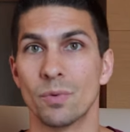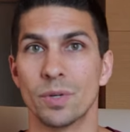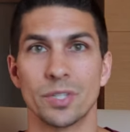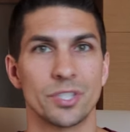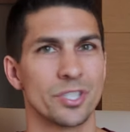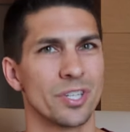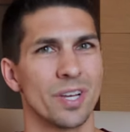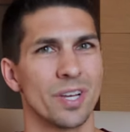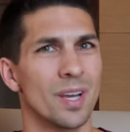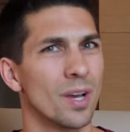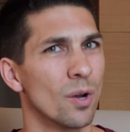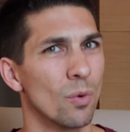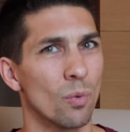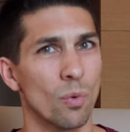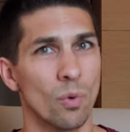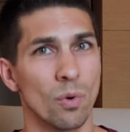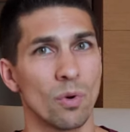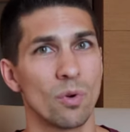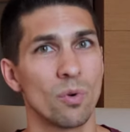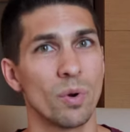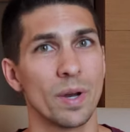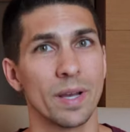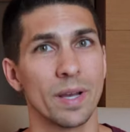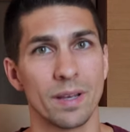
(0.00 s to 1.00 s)
which
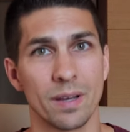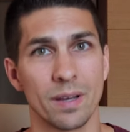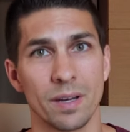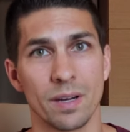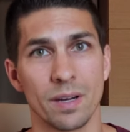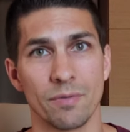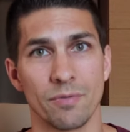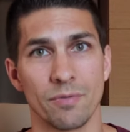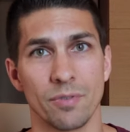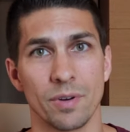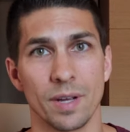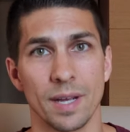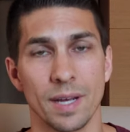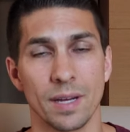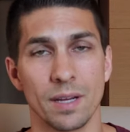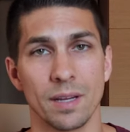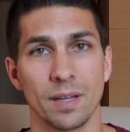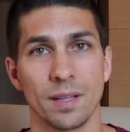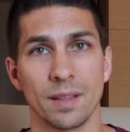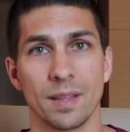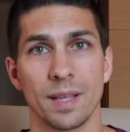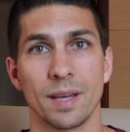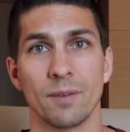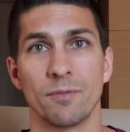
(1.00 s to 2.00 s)
won't quite cut it for
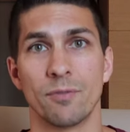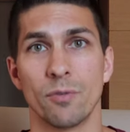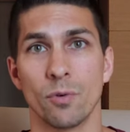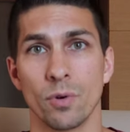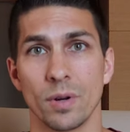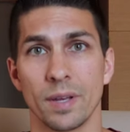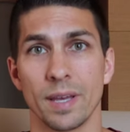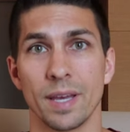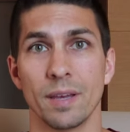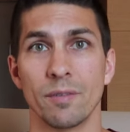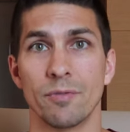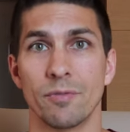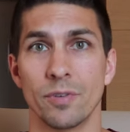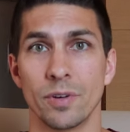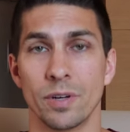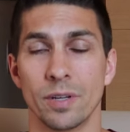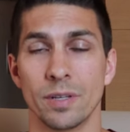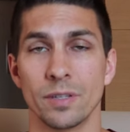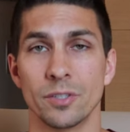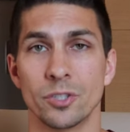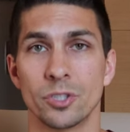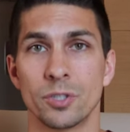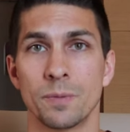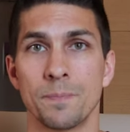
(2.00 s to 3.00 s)
editing that 4K
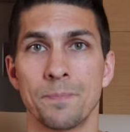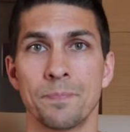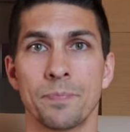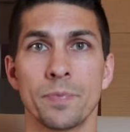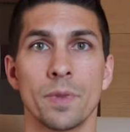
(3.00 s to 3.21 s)
footage.